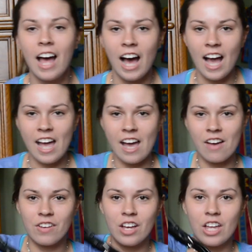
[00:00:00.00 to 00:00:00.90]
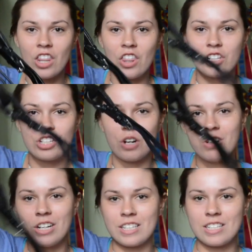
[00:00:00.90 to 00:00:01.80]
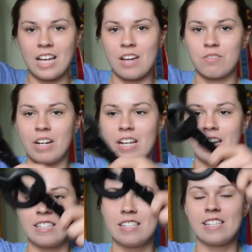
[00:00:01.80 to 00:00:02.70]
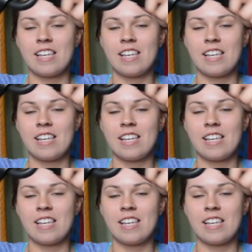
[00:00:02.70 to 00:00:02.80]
I have the donut side reins.